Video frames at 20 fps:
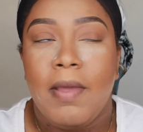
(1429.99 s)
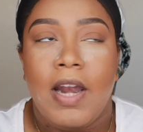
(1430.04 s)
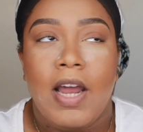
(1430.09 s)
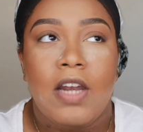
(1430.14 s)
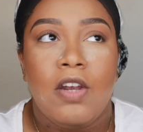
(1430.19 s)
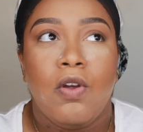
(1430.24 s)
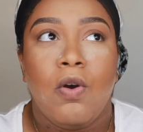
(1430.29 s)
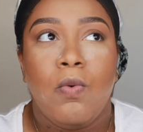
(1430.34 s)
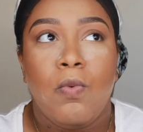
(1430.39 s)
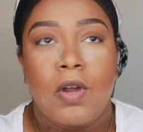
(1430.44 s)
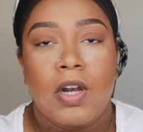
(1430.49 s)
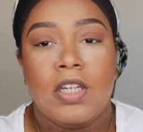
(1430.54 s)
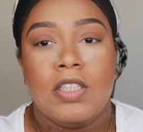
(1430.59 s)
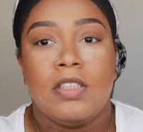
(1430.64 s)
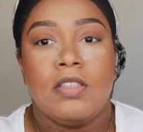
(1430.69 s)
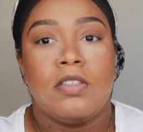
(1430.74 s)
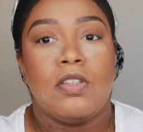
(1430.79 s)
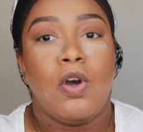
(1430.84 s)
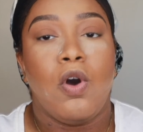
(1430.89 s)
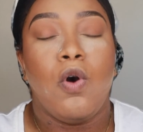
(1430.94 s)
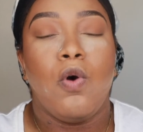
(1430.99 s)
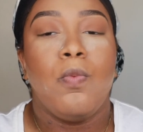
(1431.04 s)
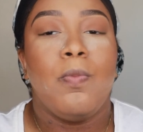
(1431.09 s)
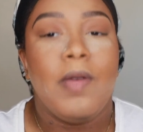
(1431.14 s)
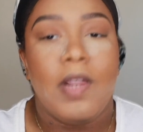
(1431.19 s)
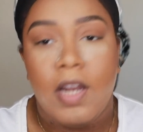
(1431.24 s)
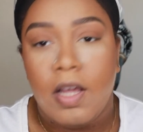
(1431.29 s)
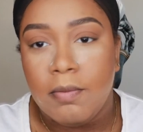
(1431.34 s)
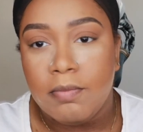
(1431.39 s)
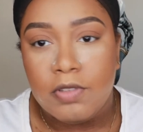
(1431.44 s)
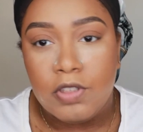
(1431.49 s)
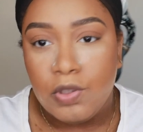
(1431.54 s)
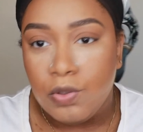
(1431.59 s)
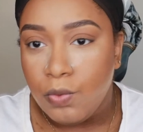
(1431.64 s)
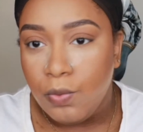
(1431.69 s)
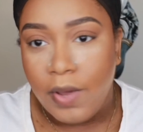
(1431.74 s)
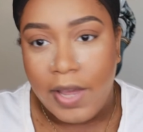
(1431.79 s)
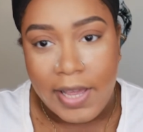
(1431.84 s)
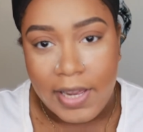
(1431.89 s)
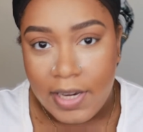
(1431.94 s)
and I don't want to just open up
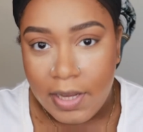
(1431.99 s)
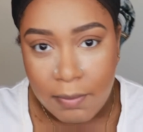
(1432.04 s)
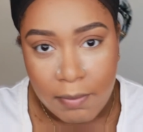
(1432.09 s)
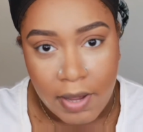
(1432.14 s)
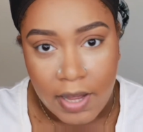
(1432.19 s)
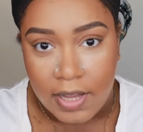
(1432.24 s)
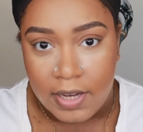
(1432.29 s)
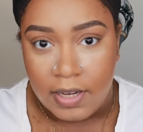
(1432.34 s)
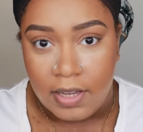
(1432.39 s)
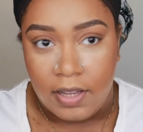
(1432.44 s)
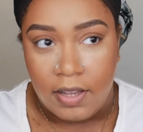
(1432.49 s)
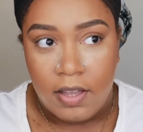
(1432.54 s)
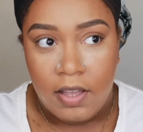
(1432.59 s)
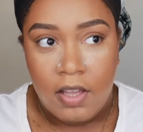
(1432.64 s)
to anybody